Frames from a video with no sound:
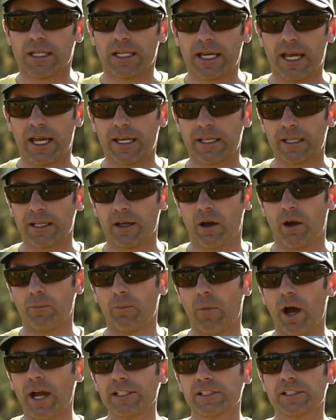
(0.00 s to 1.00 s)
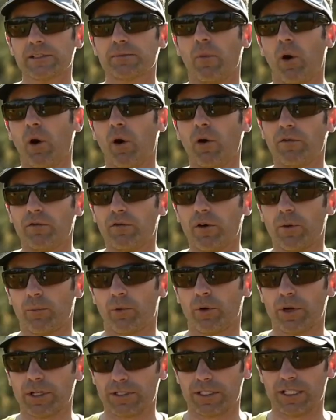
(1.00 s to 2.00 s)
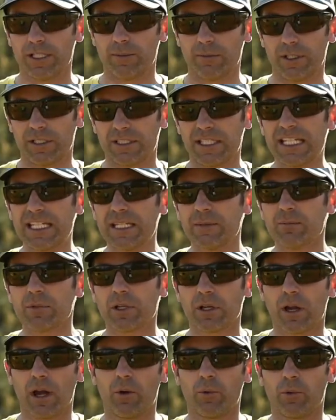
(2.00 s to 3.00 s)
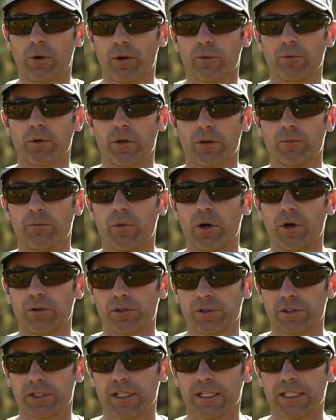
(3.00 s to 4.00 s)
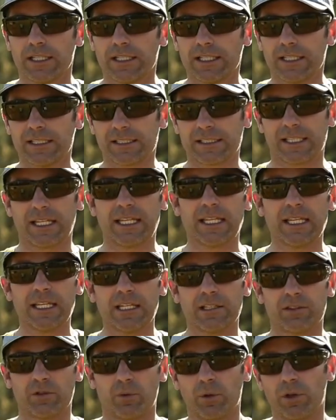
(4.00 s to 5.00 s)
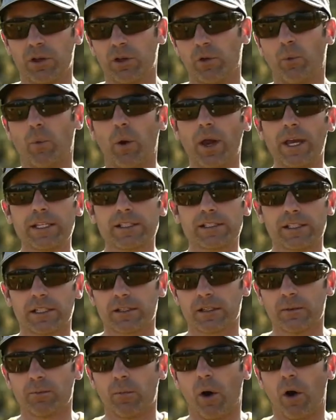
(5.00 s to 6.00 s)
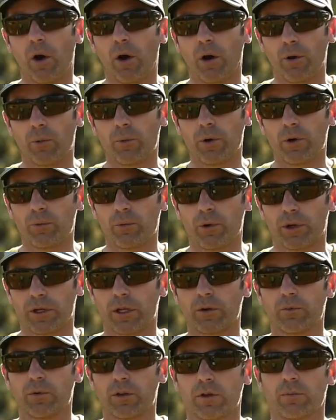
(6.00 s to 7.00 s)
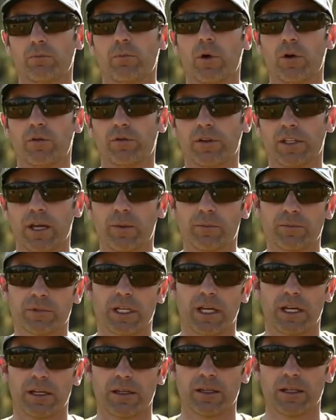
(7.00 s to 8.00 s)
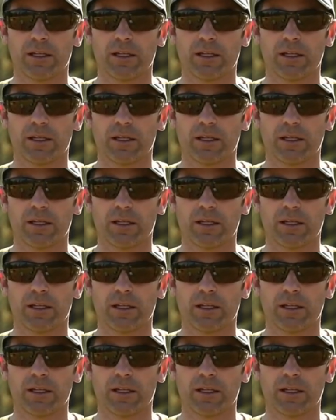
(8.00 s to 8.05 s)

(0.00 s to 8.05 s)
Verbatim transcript: And my small footprint team, the team that I work with most, is key to really raising the bar when working with the Movi M10.